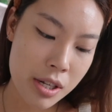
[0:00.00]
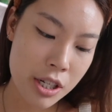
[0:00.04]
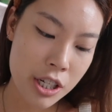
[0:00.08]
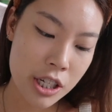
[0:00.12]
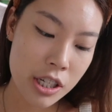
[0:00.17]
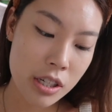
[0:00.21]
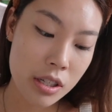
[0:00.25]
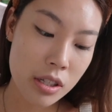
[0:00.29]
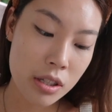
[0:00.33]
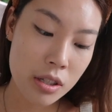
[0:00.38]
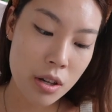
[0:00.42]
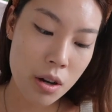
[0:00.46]
and
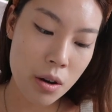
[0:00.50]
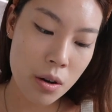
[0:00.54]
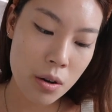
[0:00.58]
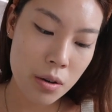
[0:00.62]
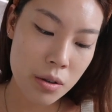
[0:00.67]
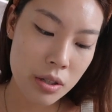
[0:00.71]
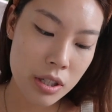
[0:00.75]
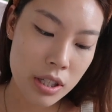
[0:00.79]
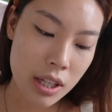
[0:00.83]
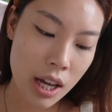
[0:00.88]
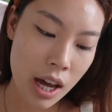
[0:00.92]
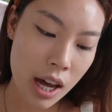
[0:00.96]
she
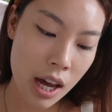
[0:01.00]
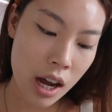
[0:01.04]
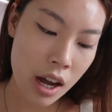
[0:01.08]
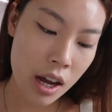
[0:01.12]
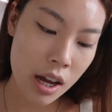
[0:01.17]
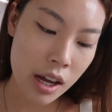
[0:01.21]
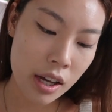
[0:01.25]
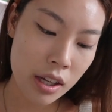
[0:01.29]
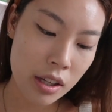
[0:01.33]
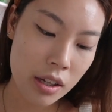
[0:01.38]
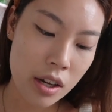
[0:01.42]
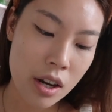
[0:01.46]
knows that
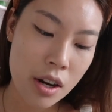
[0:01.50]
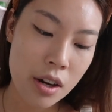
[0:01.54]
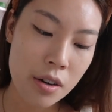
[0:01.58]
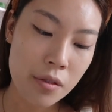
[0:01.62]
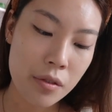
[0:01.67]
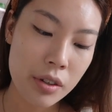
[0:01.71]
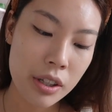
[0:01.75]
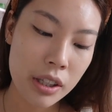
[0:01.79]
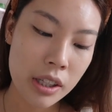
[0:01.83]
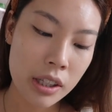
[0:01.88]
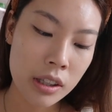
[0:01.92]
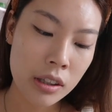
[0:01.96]
I
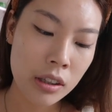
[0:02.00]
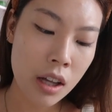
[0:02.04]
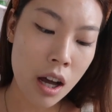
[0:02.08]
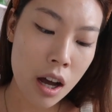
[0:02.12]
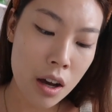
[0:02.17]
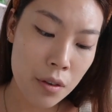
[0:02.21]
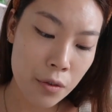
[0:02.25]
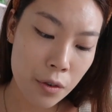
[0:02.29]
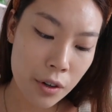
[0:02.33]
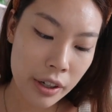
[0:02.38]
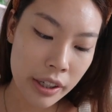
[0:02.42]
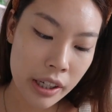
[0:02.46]
really
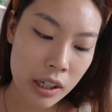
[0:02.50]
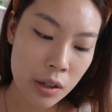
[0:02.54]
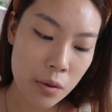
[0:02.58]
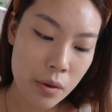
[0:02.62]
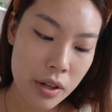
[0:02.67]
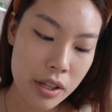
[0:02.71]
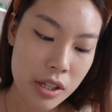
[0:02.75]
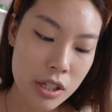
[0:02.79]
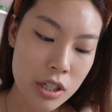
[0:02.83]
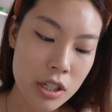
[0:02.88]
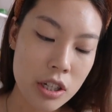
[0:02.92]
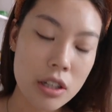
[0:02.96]
love working
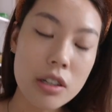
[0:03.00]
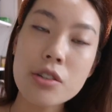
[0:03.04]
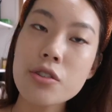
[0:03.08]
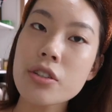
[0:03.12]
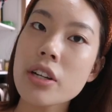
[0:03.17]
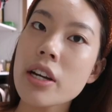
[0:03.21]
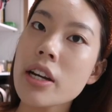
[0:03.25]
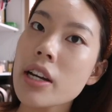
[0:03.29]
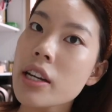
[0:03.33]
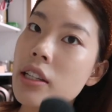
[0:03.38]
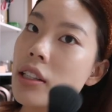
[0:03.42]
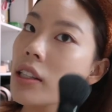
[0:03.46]
with
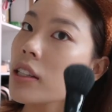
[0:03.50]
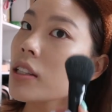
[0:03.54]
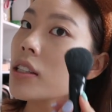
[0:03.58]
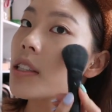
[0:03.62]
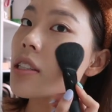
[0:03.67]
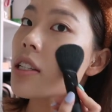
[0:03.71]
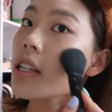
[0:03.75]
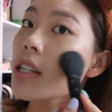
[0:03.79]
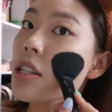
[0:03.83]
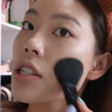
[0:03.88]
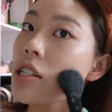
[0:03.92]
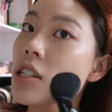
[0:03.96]
children,
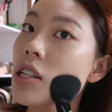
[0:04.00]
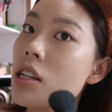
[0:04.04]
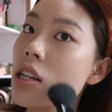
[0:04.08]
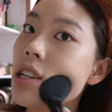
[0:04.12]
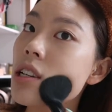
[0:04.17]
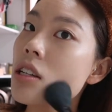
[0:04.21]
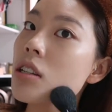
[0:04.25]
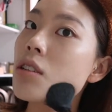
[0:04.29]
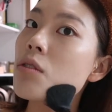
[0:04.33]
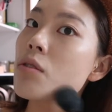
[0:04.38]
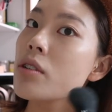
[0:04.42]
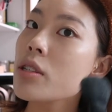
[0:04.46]
and
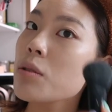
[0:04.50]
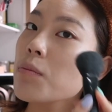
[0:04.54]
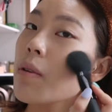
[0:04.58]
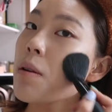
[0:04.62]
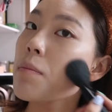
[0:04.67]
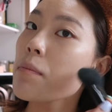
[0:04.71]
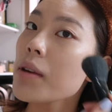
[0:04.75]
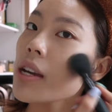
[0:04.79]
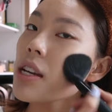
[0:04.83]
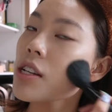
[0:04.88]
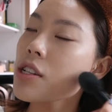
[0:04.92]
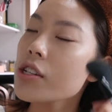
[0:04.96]
teaching was
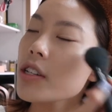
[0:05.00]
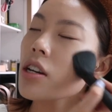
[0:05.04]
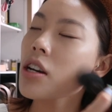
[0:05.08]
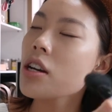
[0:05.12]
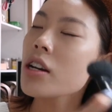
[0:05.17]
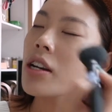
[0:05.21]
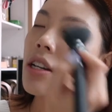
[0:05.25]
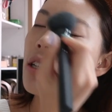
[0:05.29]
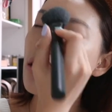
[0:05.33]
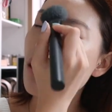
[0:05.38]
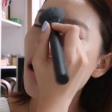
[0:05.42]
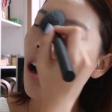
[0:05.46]
my
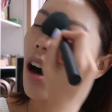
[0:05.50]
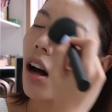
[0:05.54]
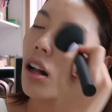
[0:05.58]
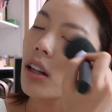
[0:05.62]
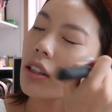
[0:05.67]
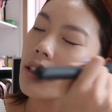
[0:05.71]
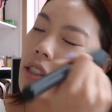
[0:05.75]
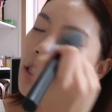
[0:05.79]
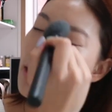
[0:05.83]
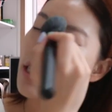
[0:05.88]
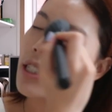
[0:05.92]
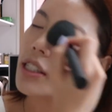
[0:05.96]
major in
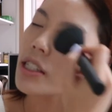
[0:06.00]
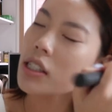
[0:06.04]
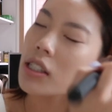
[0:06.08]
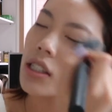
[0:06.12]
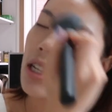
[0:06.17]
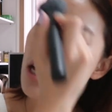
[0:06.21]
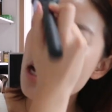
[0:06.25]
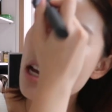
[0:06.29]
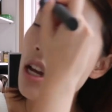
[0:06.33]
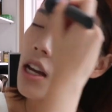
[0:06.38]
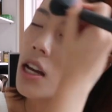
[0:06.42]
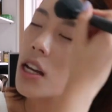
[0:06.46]
college,
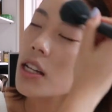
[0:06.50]
and